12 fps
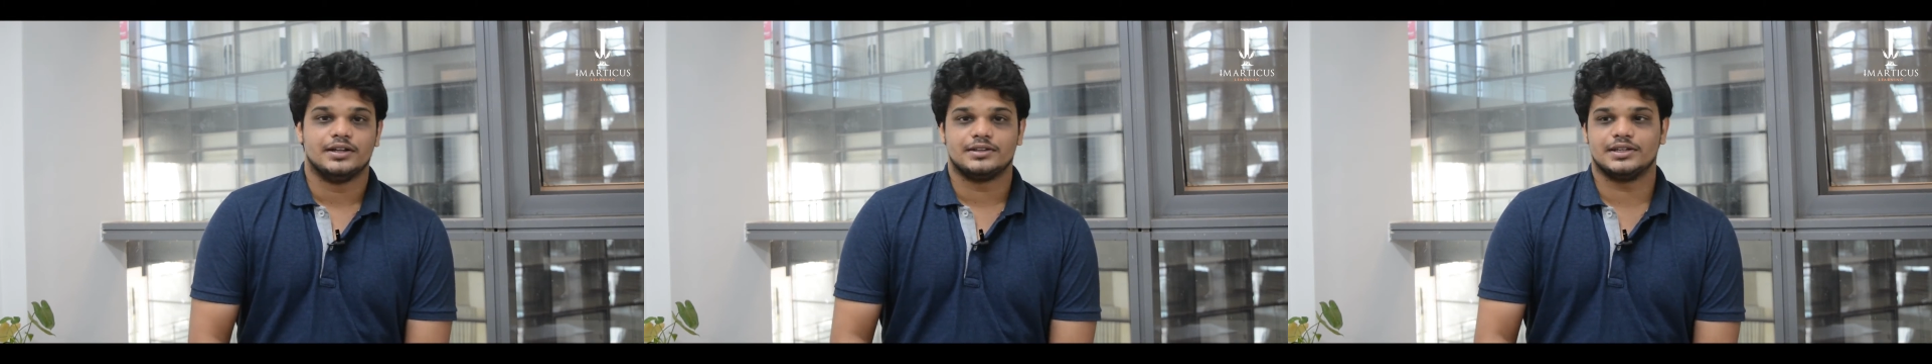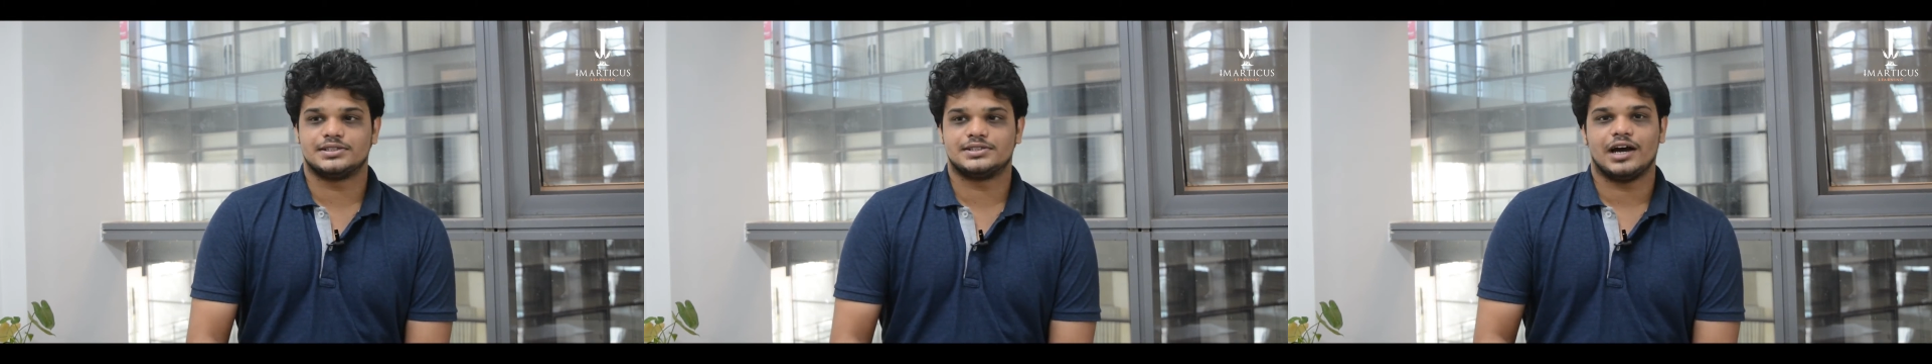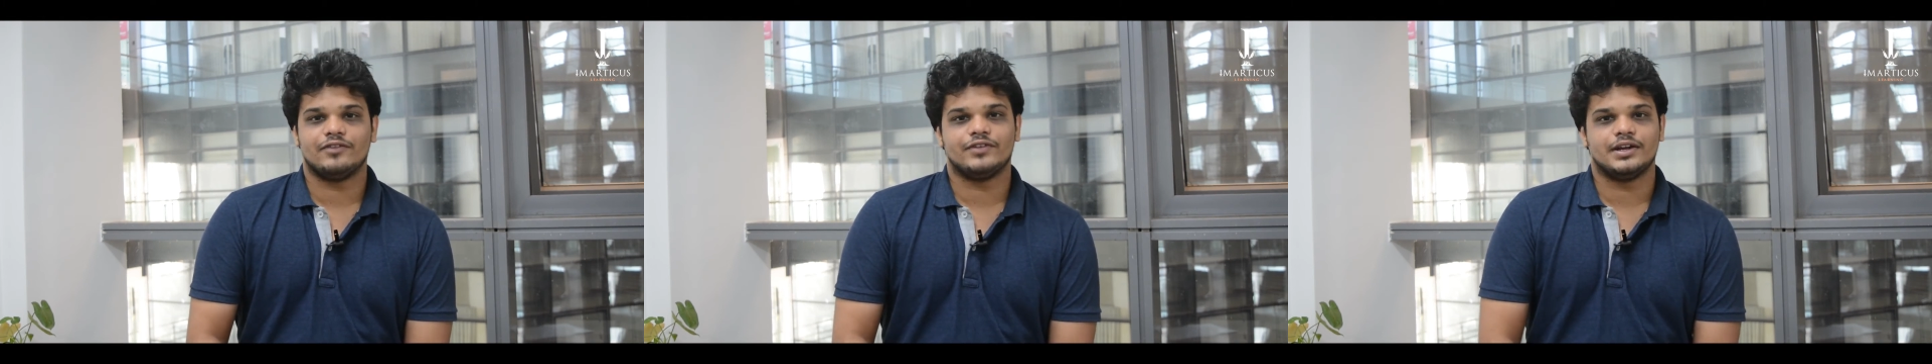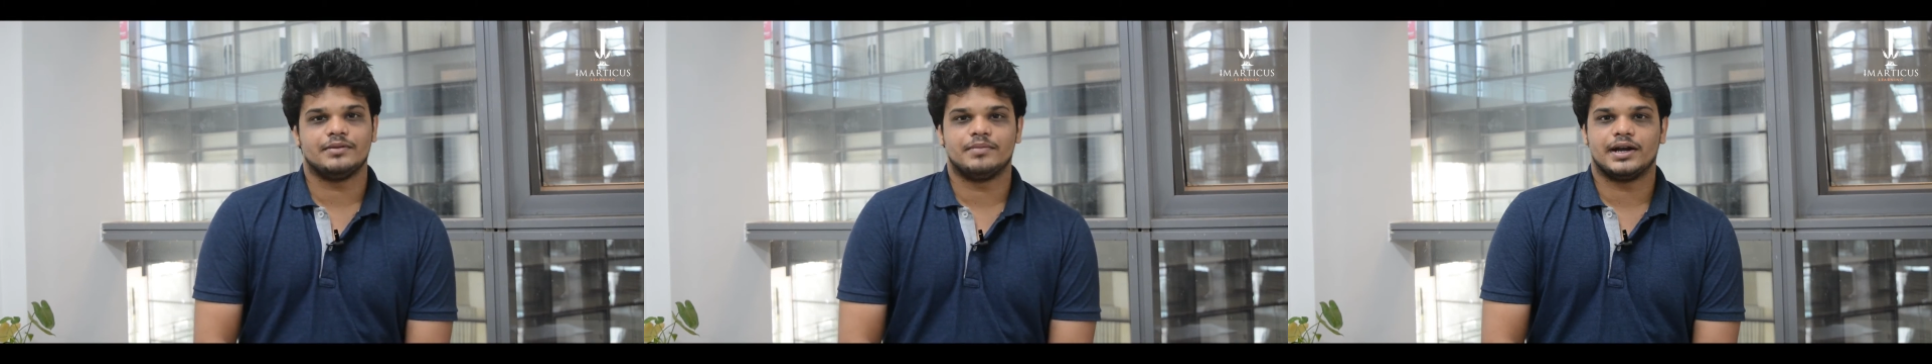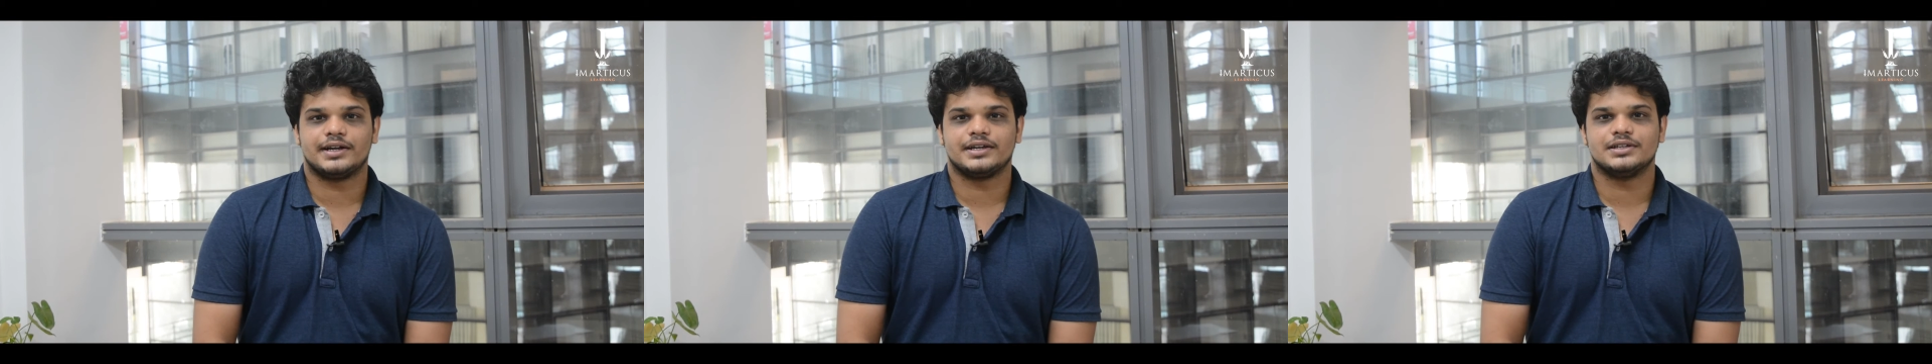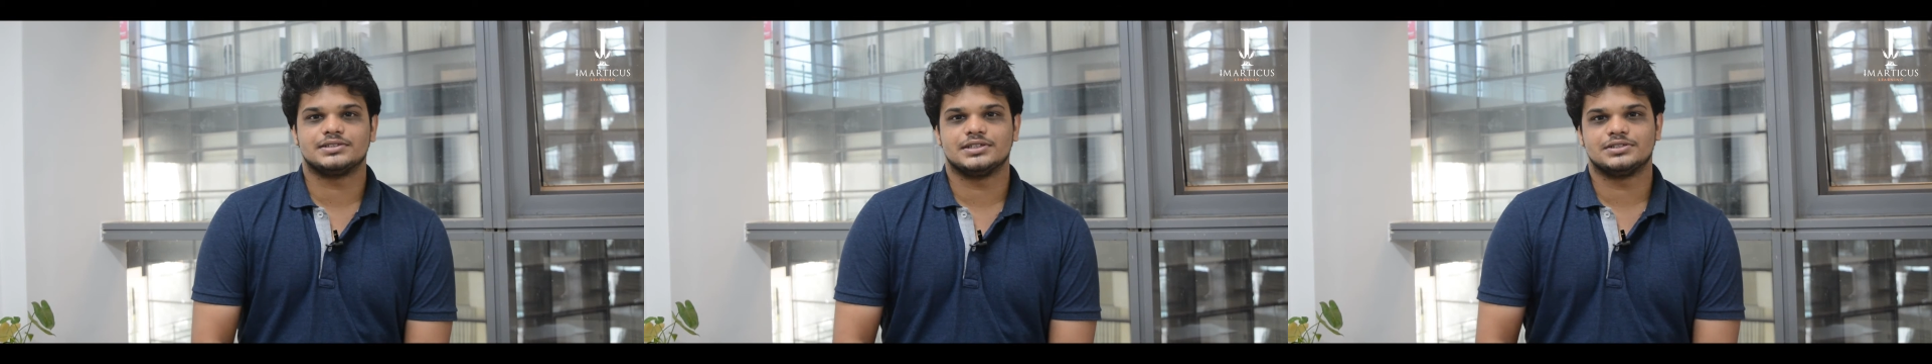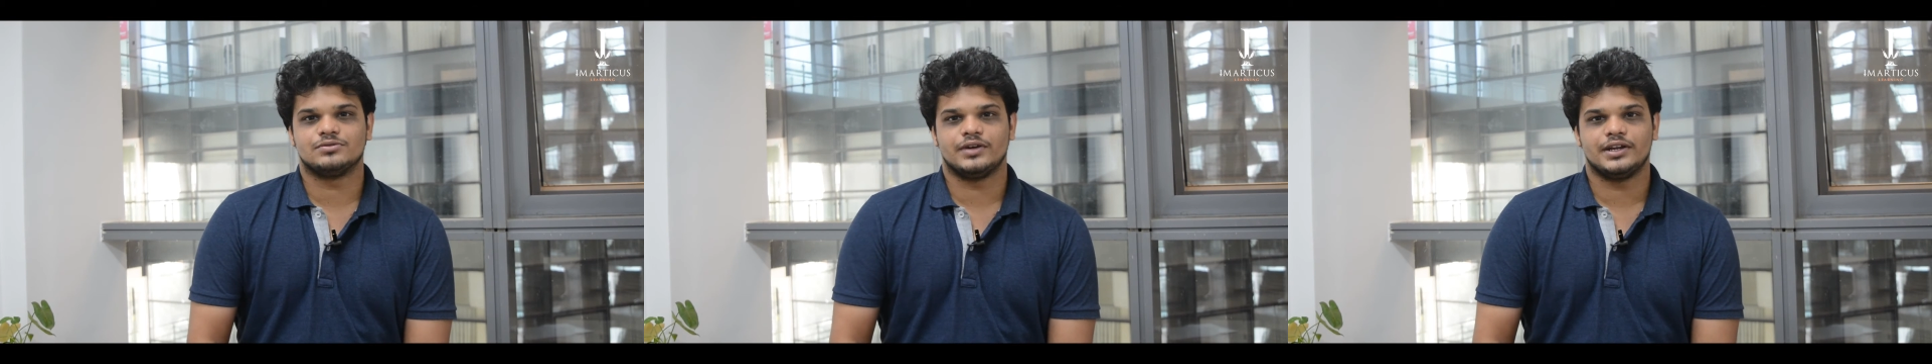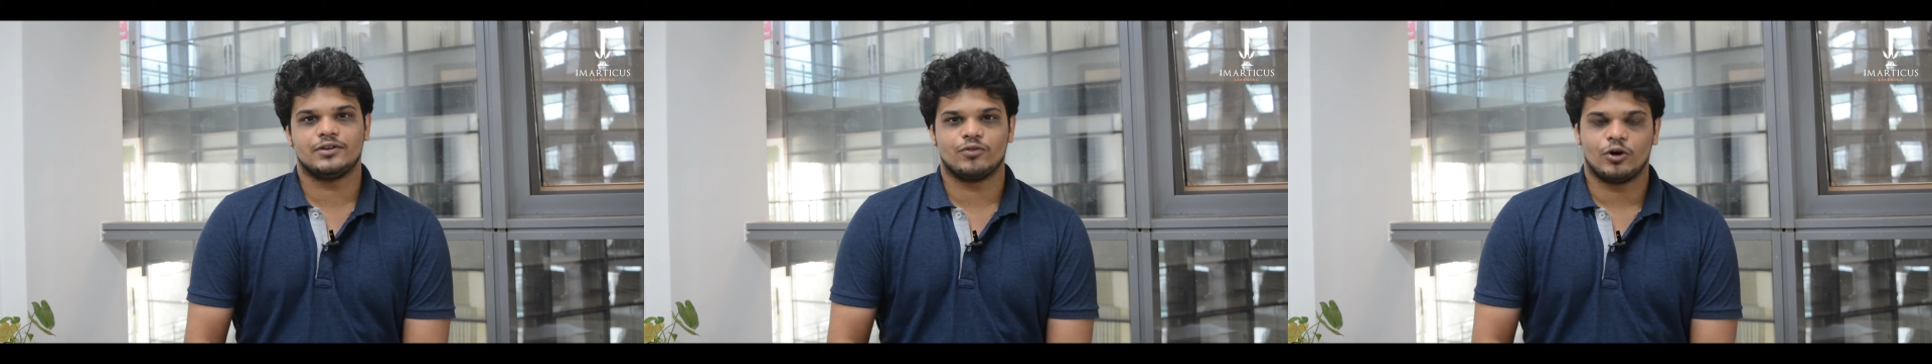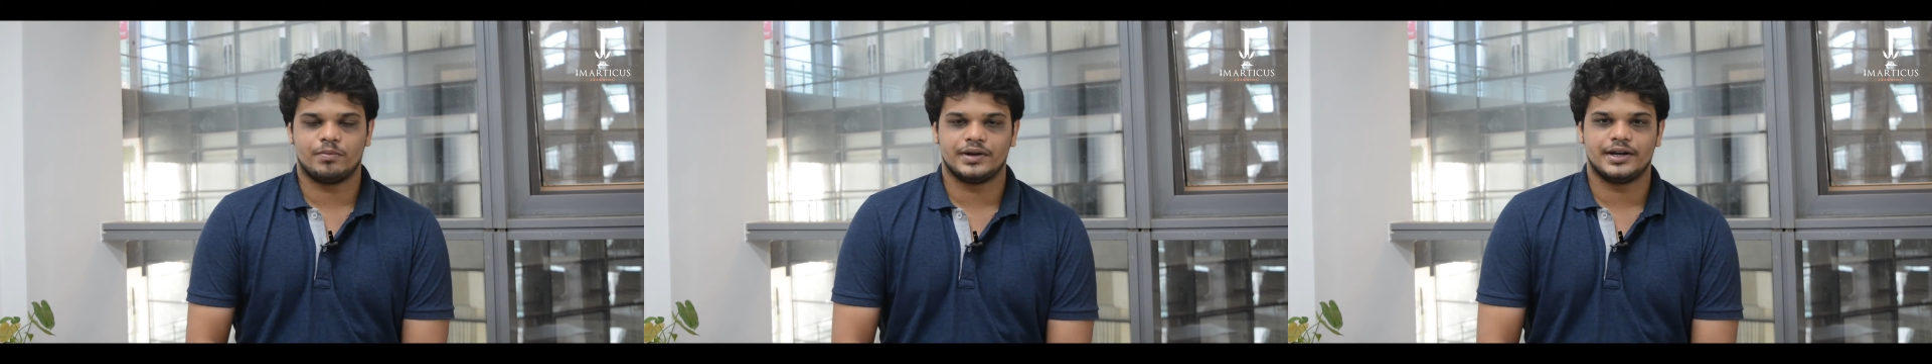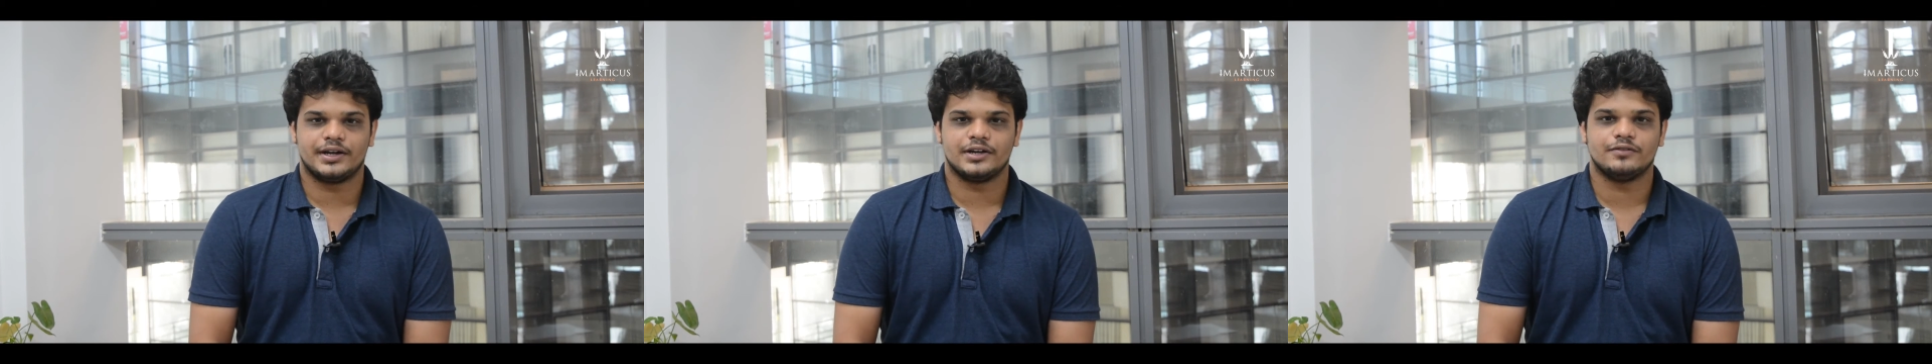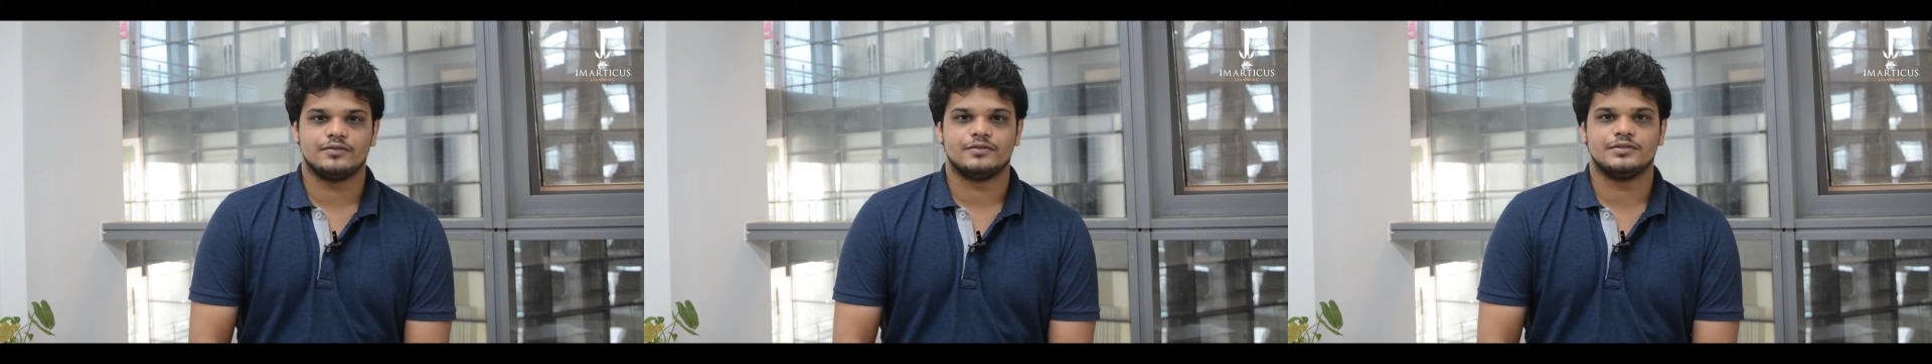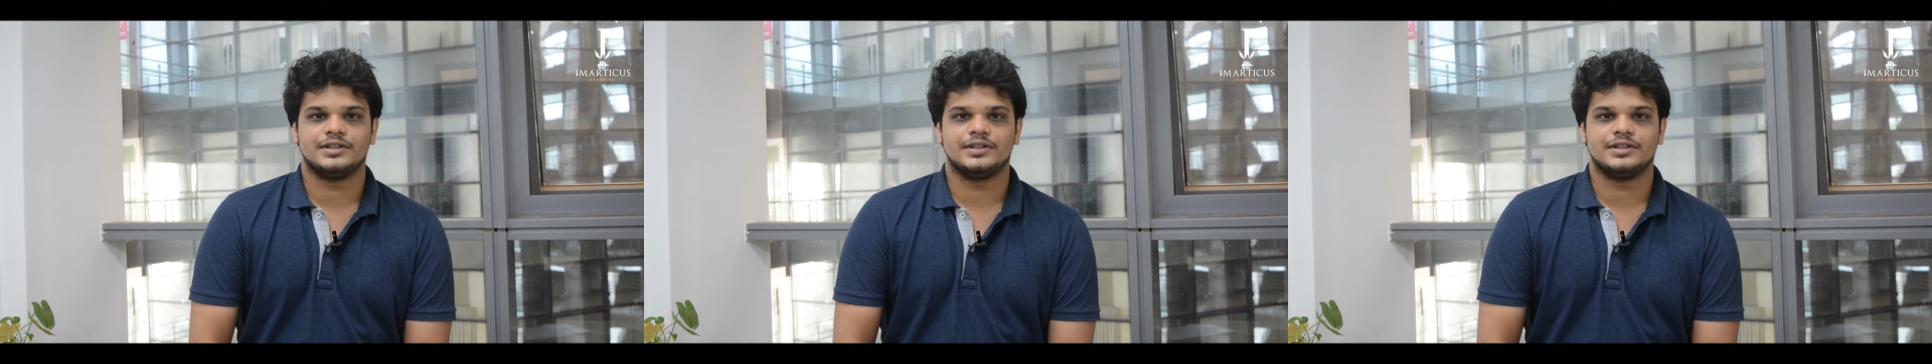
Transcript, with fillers: The staff in Imarticus is very cooperative.